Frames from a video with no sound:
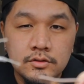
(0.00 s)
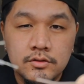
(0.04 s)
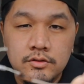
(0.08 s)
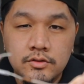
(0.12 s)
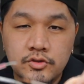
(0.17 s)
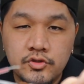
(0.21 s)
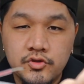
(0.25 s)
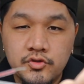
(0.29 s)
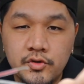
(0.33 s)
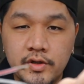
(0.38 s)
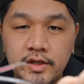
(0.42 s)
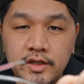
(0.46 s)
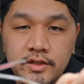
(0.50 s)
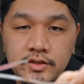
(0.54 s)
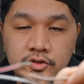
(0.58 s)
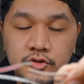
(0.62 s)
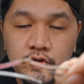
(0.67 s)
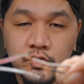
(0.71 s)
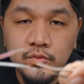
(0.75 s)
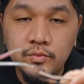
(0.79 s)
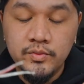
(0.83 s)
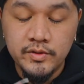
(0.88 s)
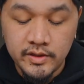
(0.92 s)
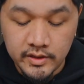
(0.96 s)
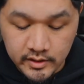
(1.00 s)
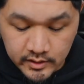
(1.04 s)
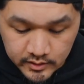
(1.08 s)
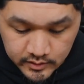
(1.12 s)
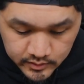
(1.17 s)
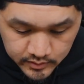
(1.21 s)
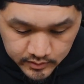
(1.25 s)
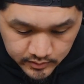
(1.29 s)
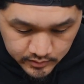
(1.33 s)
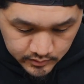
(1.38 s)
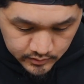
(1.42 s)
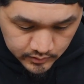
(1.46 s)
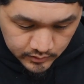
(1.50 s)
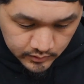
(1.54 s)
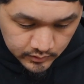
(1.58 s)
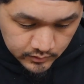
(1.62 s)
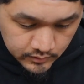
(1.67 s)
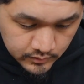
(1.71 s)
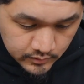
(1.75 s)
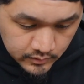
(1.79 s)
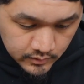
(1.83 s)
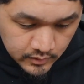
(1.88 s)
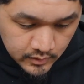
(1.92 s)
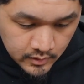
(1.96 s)
shrink tube things. So
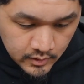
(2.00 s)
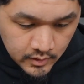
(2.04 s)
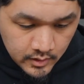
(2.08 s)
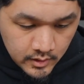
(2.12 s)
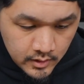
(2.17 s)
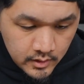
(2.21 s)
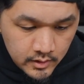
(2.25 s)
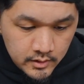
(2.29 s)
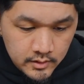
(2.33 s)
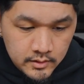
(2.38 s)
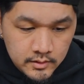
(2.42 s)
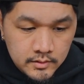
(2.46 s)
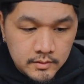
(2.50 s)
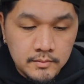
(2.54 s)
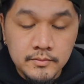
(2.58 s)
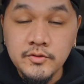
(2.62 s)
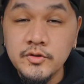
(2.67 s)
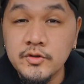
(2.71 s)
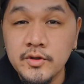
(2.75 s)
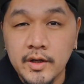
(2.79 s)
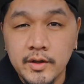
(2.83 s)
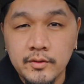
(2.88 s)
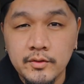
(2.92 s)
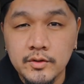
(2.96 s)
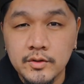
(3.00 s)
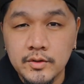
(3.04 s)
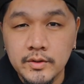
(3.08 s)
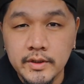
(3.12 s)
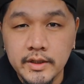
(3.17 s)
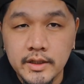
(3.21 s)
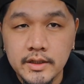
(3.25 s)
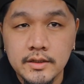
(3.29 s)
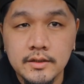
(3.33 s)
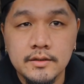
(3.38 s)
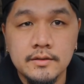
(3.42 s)
I'll do that real quick.